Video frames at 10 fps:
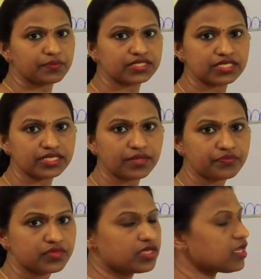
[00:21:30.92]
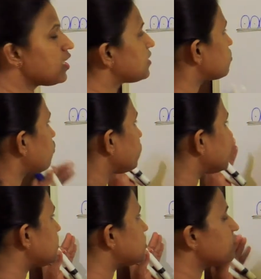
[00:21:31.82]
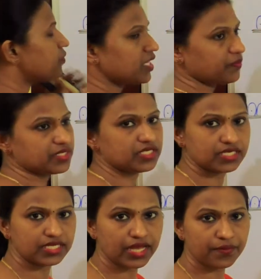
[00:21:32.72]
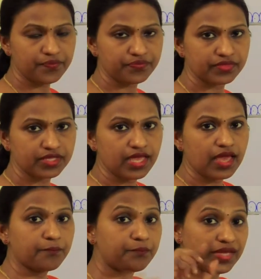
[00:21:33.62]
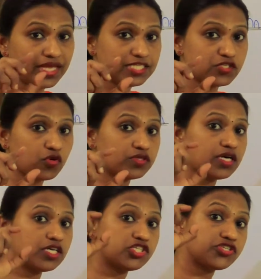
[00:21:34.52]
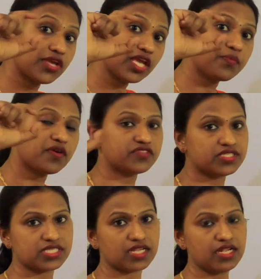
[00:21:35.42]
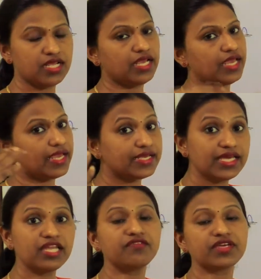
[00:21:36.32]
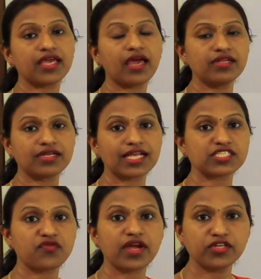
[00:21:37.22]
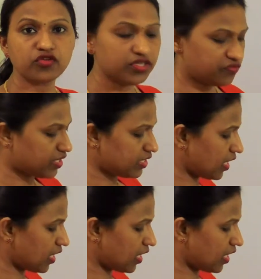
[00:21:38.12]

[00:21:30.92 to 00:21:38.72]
epithelium. So within simple epithelium, based on the shape of the cell, again we can classify into different